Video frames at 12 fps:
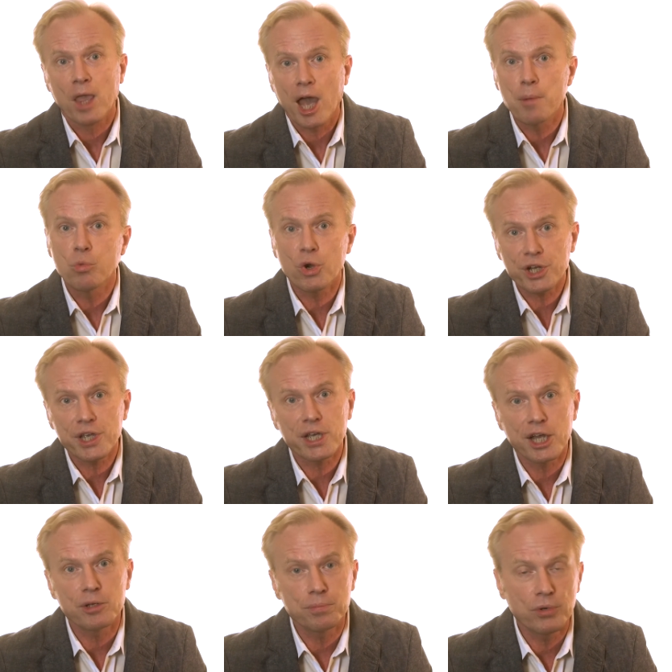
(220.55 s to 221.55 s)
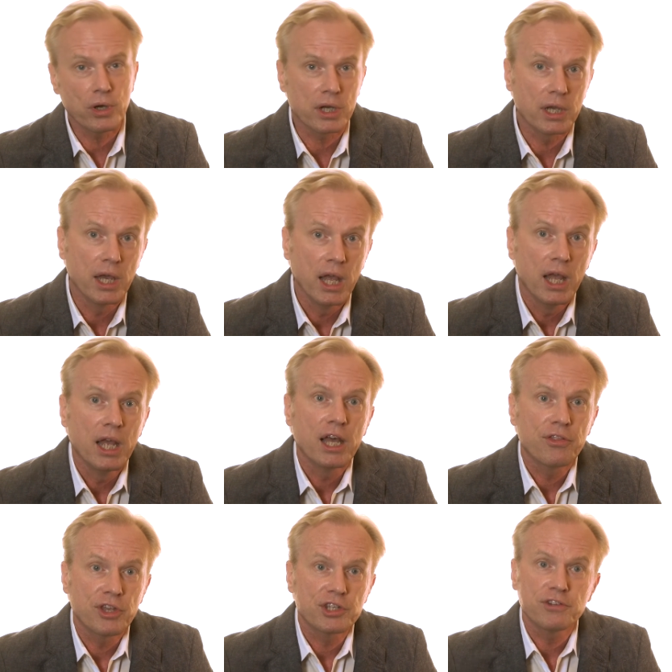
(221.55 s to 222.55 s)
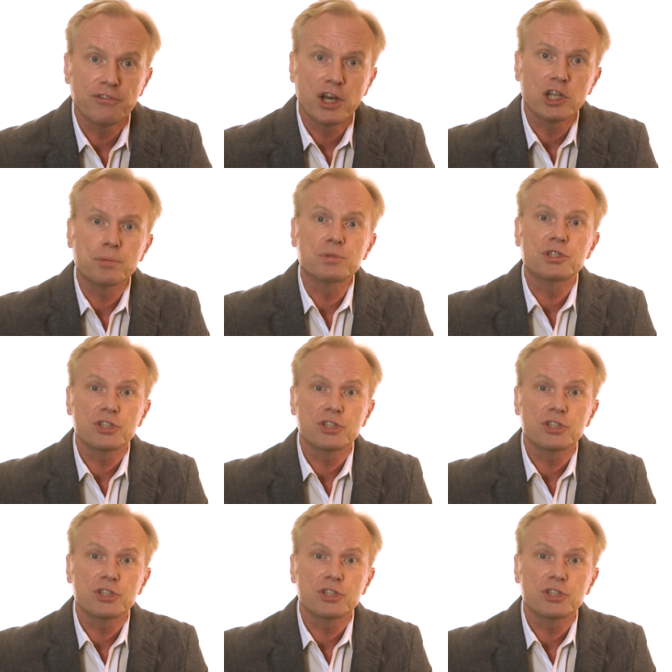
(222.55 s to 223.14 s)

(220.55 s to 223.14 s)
I'm working on a book that develops